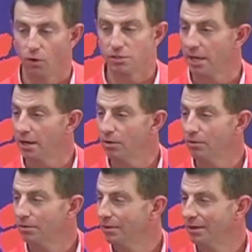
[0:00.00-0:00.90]
As far as I
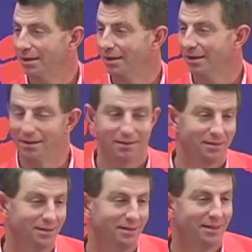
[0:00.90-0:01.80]
know.
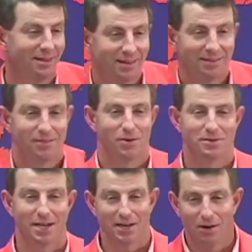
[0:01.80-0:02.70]
As far
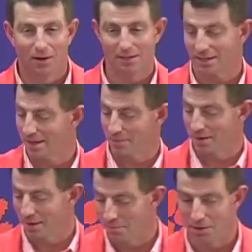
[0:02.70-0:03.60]
as I know, like I
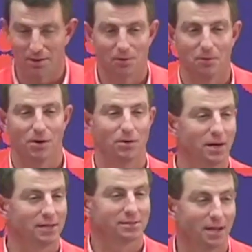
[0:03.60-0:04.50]
said, I've been on the road.
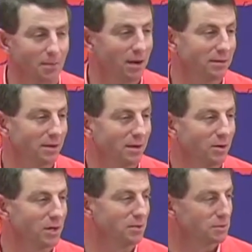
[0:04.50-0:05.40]
Last time I
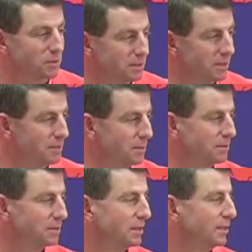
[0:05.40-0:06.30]
heard, he was with the team, but
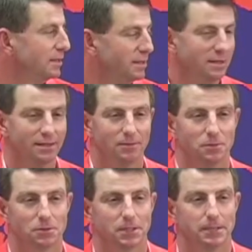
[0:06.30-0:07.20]
we'll see.